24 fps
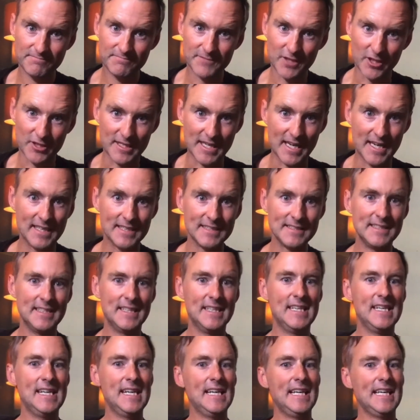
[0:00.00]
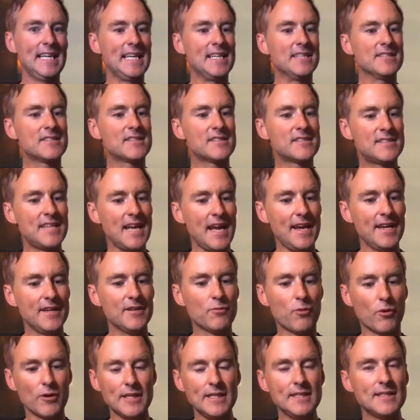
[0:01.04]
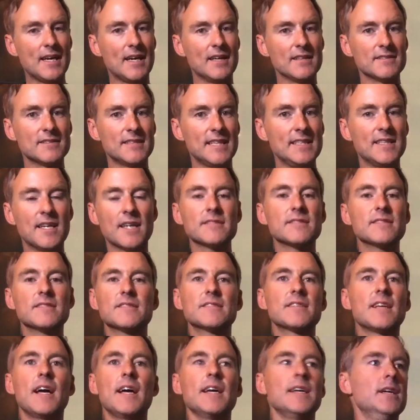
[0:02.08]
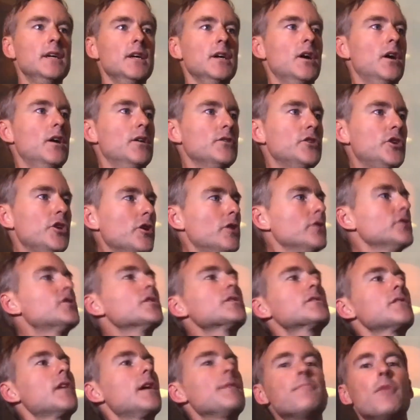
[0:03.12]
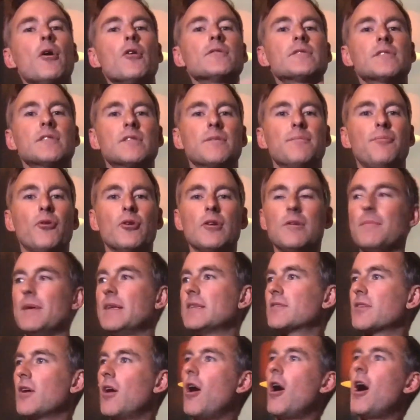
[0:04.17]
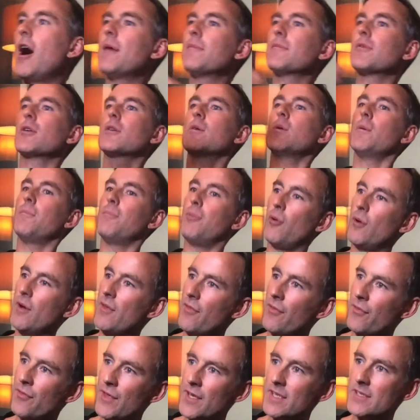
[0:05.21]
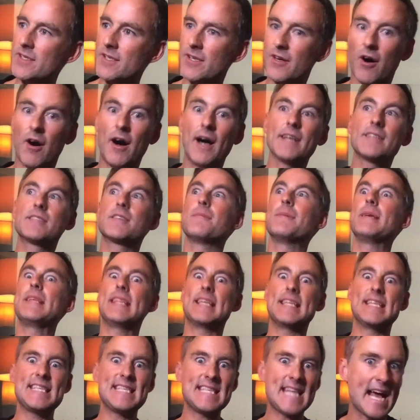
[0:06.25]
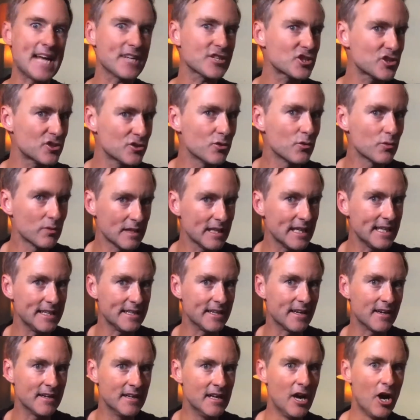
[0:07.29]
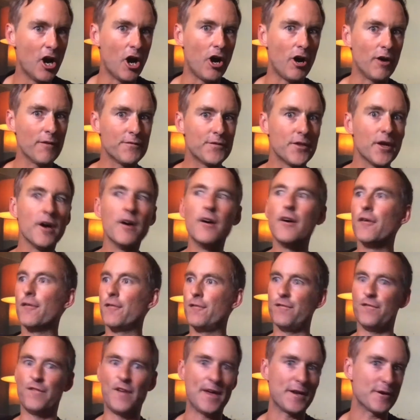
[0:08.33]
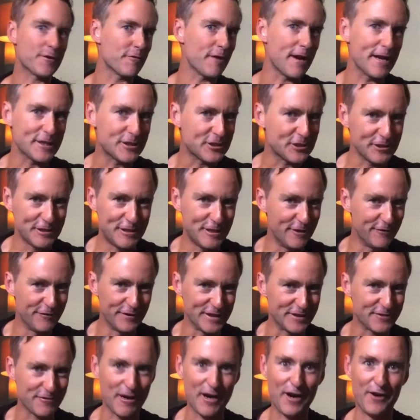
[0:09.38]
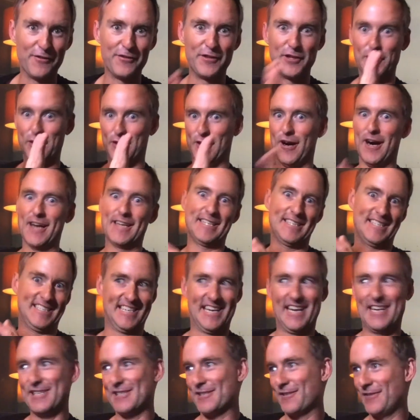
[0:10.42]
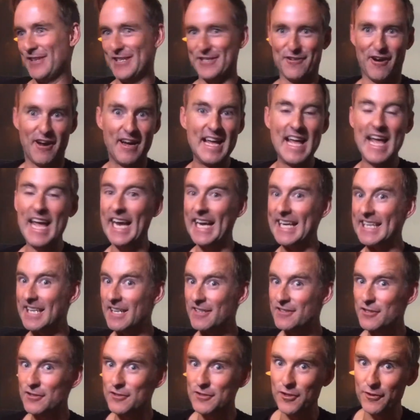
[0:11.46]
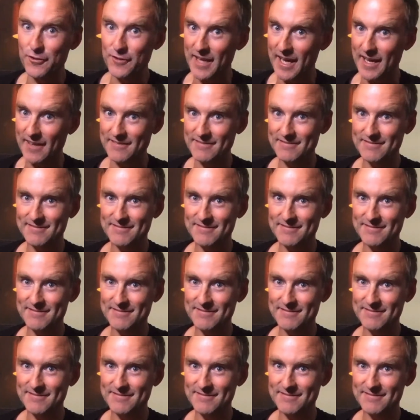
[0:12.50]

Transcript: Okay? Instead, what he does, he doesn't say, just like Moses appointed me, so I'm going to appoint this guy to be the national leader of the Federation of Israel, the United States of Israel. He doesn't do that.